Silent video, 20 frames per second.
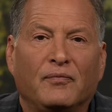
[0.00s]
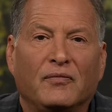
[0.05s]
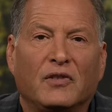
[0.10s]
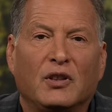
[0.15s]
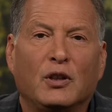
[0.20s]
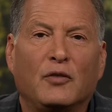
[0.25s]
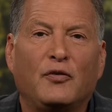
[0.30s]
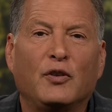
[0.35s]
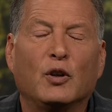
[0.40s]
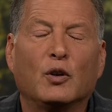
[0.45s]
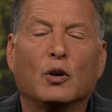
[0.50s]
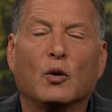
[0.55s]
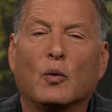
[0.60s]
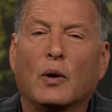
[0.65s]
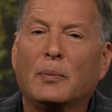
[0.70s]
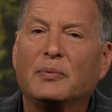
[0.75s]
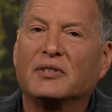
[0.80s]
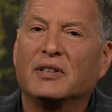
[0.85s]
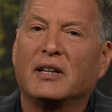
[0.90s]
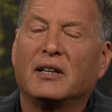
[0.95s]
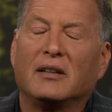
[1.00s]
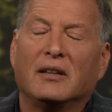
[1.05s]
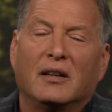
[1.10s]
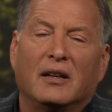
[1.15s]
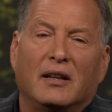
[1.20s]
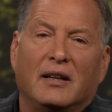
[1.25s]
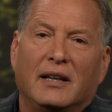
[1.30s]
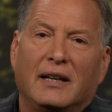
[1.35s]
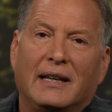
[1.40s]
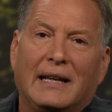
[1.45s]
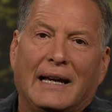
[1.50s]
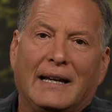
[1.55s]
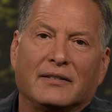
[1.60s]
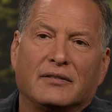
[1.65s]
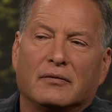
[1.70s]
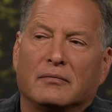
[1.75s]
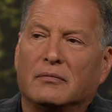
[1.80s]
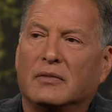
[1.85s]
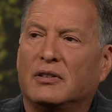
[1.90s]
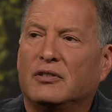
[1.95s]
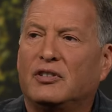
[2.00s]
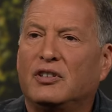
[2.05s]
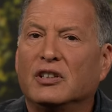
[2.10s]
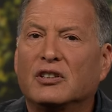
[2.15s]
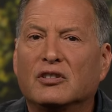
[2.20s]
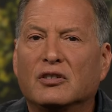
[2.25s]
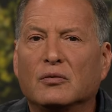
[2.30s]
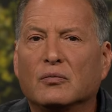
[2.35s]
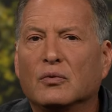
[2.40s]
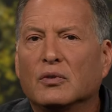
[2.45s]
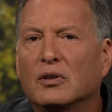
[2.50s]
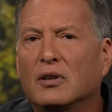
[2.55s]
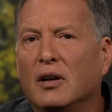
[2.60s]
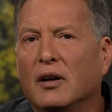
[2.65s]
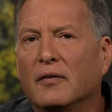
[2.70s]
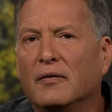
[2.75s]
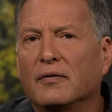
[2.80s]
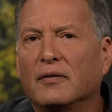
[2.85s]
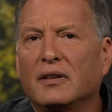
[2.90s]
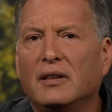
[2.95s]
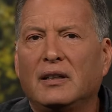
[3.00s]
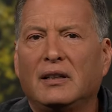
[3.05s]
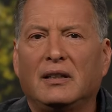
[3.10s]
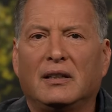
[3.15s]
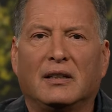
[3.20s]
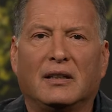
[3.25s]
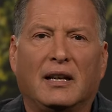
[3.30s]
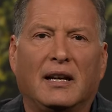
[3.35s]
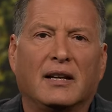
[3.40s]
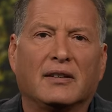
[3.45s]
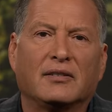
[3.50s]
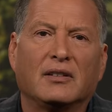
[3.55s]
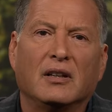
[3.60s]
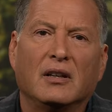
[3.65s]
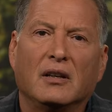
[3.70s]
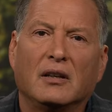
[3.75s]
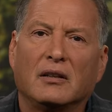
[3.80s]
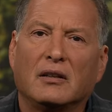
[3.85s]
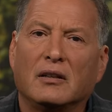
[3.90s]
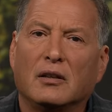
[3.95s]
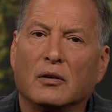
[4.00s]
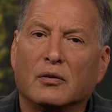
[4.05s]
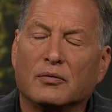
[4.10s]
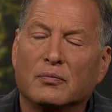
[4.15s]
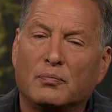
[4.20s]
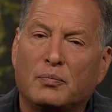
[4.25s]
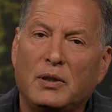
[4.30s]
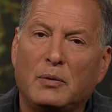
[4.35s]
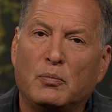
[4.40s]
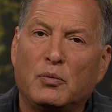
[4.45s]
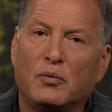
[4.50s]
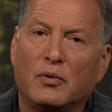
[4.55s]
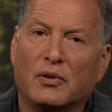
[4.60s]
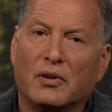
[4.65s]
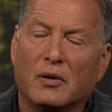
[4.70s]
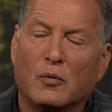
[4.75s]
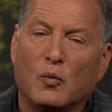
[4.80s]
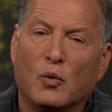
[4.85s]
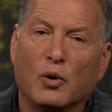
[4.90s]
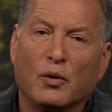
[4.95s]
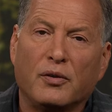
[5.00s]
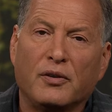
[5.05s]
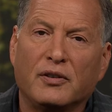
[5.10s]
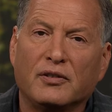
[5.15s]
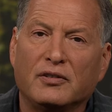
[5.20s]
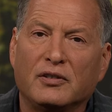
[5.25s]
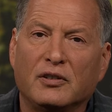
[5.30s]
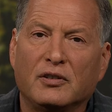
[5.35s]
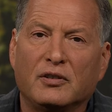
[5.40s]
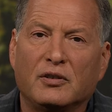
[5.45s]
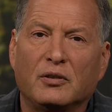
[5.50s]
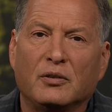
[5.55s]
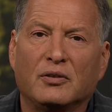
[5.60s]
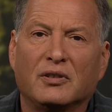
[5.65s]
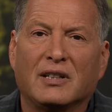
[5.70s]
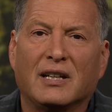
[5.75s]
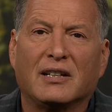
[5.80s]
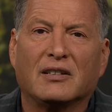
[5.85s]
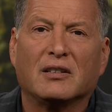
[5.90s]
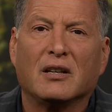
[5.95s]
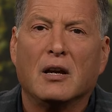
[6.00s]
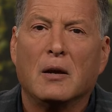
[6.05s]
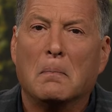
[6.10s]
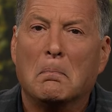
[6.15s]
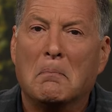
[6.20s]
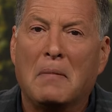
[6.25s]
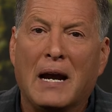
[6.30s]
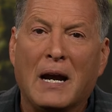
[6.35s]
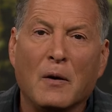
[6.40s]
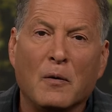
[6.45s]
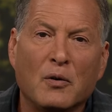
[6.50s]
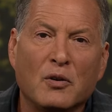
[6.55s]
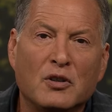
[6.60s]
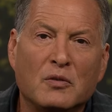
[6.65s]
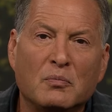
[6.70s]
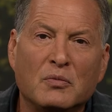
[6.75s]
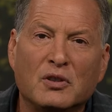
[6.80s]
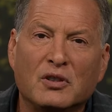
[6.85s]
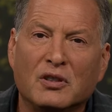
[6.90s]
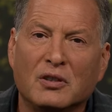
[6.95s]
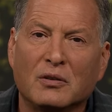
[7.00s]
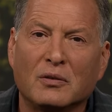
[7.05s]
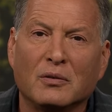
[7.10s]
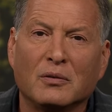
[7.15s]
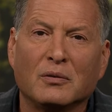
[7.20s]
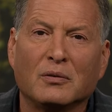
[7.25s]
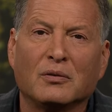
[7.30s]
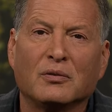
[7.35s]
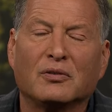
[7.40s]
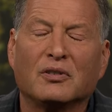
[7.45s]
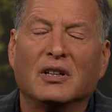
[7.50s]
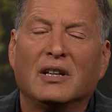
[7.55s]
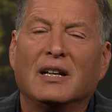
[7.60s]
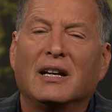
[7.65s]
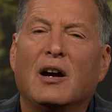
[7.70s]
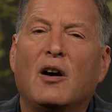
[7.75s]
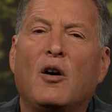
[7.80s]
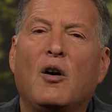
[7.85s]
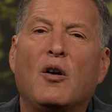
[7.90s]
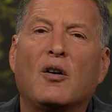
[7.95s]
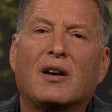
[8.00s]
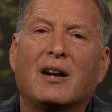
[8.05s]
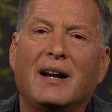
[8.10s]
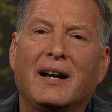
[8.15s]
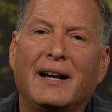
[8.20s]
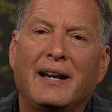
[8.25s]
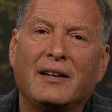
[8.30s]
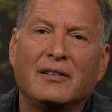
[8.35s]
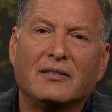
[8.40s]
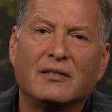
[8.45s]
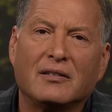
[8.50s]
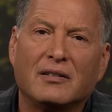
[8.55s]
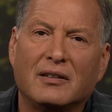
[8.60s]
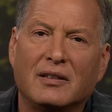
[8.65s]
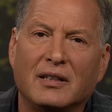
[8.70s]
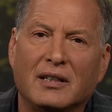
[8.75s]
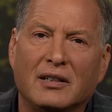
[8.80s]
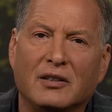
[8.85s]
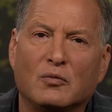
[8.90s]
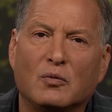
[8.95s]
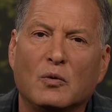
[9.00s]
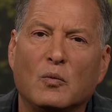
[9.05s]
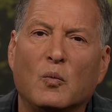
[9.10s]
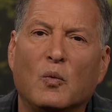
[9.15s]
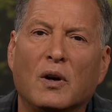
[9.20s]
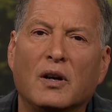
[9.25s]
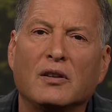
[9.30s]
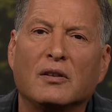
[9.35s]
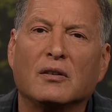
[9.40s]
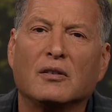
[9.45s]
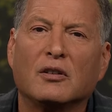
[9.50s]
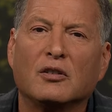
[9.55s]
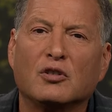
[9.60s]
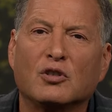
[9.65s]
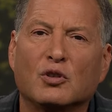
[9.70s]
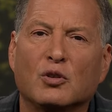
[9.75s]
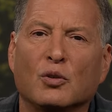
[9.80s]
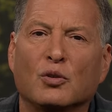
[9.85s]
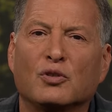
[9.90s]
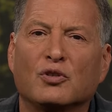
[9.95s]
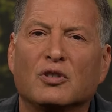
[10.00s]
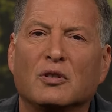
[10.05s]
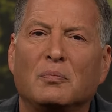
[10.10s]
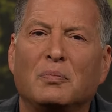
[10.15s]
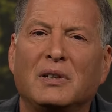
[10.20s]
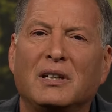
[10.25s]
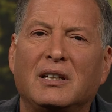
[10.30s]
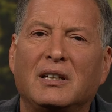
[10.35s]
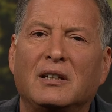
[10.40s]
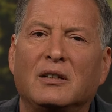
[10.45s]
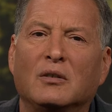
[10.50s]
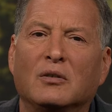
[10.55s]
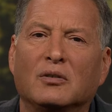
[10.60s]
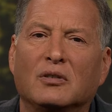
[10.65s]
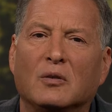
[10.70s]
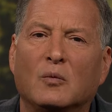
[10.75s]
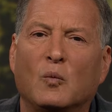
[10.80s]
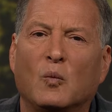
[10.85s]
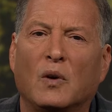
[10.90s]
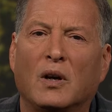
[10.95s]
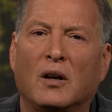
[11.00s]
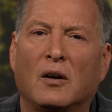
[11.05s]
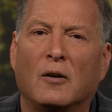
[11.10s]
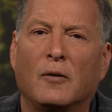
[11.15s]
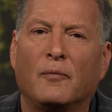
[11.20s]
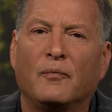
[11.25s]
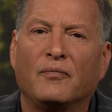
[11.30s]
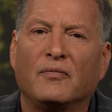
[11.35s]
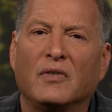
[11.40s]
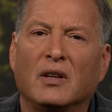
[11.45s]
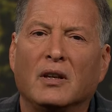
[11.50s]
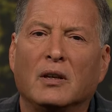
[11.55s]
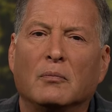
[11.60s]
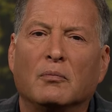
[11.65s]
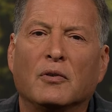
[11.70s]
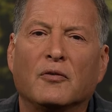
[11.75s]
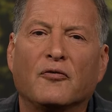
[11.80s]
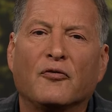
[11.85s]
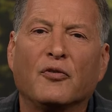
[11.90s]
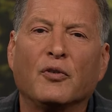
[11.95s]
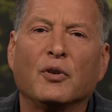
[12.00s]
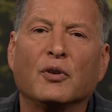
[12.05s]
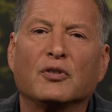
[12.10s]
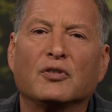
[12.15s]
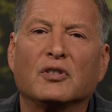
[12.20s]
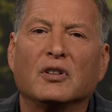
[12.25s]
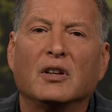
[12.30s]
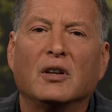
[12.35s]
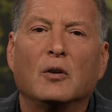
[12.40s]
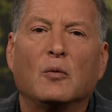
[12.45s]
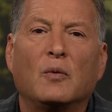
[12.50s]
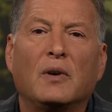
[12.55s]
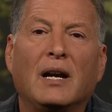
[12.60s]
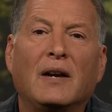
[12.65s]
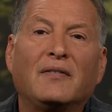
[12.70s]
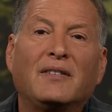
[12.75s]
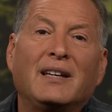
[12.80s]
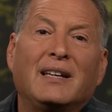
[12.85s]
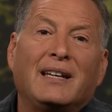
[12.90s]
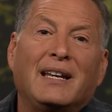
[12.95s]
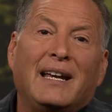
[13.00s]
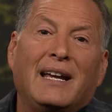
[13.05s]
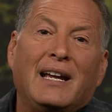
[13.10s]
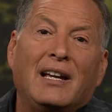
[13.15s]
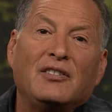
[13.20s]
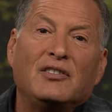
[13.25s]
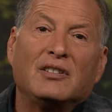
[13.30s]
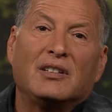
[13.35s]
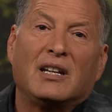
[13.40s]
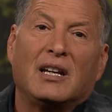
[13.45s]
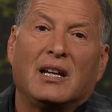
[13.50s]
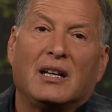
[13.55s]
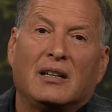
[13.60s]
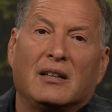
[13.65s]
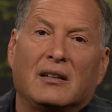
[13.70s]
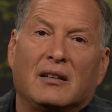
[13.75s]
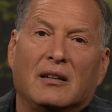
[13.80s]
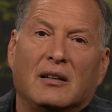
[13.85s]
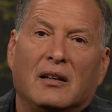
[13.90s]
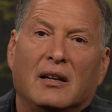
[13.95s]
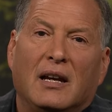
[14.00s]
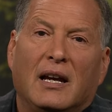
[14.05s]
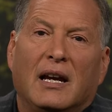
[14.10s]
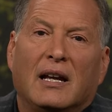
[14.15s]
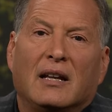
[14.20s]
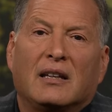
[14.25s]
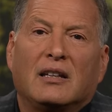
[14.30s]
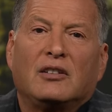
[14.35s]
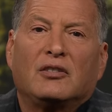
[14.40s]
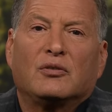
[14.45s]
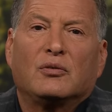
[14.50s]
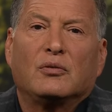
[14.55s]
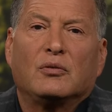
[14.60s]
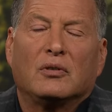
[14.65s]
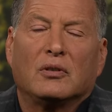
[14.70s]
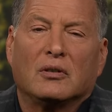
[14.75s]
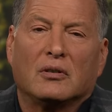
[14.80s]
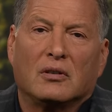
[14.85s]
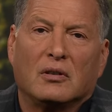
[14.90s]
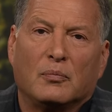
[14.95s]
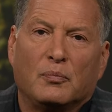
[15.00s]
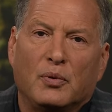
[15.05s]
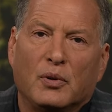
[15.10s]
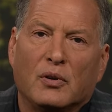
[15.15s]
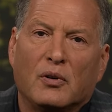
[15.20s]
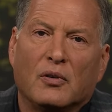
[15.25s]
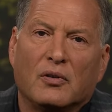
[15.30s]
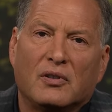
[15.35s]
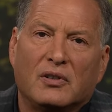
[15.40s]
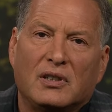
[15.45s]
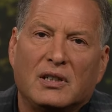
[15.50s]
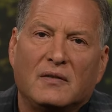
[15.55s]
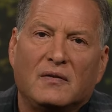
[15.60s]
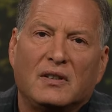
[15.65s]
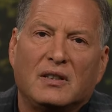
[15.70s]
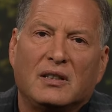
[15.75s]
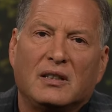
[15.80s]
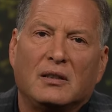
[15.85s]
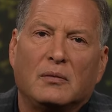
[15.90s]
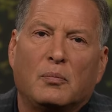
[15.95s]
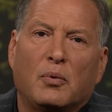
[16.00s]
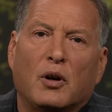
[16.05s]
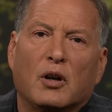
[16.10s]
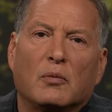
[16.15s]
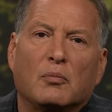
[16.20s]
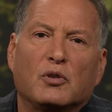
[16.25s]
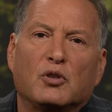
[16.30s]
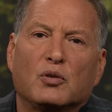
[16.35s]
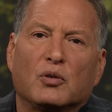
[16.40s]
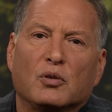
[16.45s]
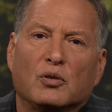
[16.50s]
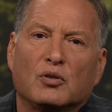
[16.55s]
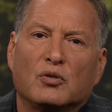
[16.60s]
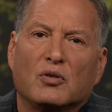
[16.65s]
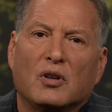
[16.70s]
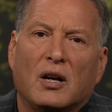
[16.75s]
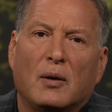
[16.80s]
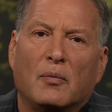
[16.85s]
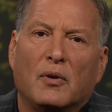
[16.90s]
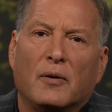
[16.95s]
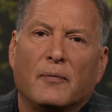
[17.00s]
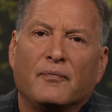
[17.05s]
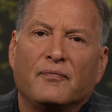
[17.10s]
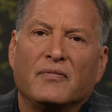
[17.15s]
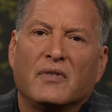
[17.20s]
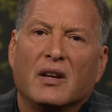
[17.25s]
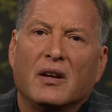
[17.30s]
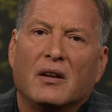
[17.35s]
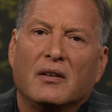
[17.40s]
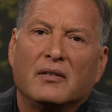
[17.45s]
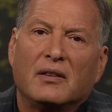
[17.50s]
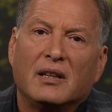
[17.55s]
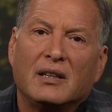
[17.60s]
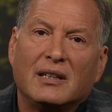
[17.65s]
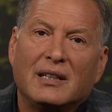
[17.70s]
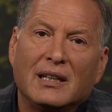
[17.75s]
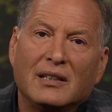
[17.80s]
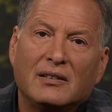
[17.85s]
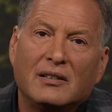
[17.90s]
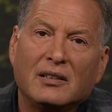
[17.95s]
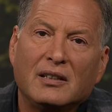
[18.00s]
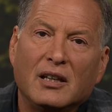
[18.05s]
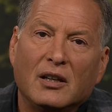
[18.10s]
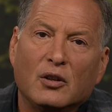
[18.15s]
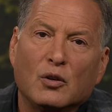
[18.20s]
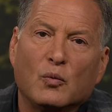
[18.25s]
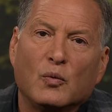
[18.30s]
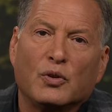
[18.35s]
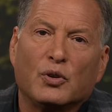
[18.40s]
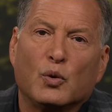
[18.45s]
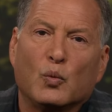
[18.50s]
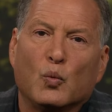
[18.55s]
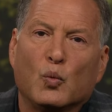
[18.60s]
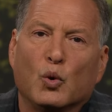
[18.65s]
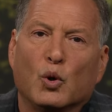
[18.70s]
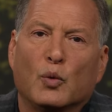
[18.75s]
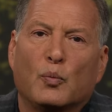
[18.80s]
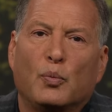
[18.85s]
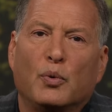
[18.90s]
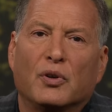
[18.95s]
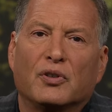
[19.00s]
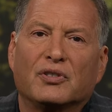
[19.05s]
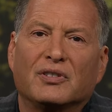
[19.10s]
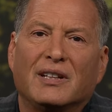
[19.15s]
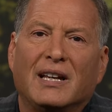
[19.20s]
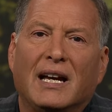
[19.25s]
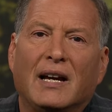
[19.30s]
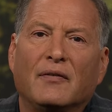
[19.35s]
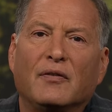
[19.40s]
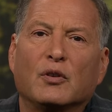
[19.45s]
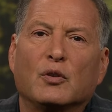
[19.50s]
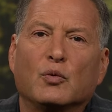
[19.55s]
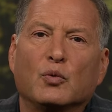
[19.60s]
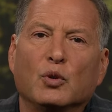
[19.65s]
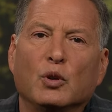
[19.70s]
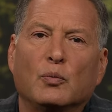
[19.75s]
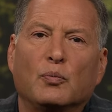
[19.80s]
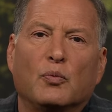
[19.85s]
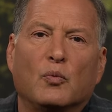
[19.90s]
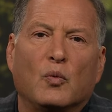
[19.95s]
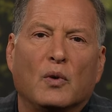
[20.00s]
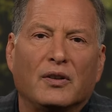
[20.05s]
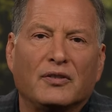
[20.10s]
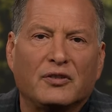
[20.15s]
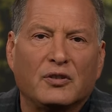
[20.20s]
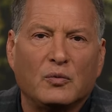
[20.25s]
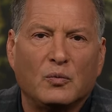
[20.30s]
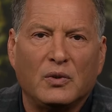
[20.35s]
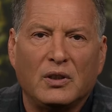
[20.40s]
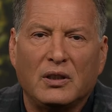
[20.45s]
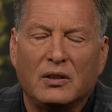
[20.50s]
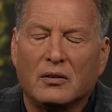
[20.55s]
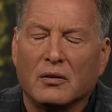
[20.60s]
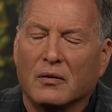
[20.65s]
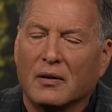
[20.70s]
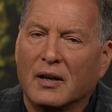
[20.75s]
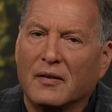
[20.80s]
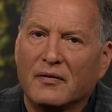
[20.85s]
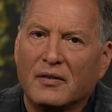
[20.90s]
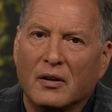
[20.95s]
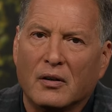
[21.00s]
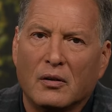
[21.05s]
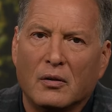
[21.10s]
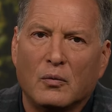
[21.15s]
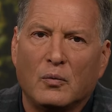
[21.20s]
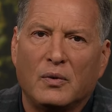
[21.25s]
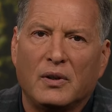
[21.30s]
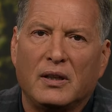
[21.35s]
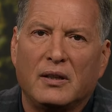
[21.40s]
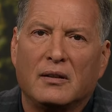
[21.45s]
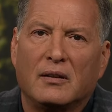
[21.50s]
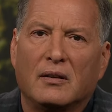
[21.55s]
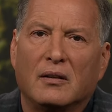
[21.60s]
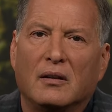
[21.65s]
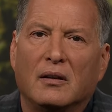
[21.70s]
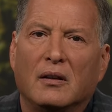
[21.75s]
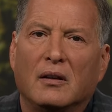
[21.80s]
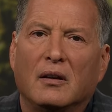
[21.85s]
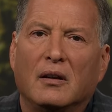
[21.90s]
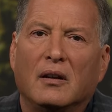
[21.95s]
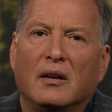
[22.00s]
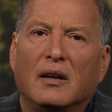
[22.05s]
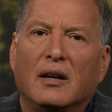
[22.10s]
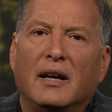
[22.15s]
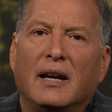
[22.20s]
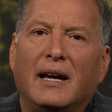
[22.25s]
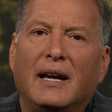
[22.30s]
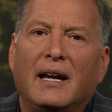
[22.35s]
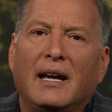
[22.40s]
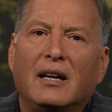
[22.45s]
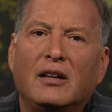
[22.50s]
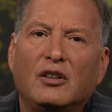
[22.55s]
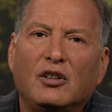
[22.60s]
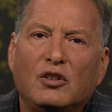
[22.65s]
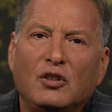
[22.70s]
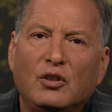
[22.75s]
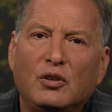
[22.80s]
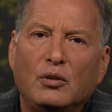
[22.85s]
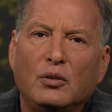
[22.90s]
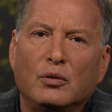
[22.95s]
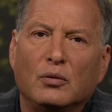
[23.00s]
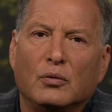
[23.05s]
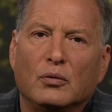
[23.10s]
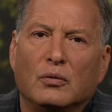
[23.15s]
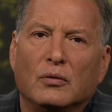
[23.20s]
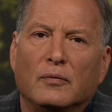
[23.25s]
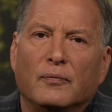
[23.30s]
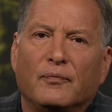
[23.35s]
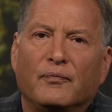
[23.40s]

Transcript: If you go to our website, it has addiction recovery, it has people with worthless issues, it has marriage materials, all kinds of things. We want the church to be healed and well. But first, we have to get educated, at least through the book or the DVD, Partner Betrayal Trauma. Then get together with the workbooks and have a group once a week or every other week, and you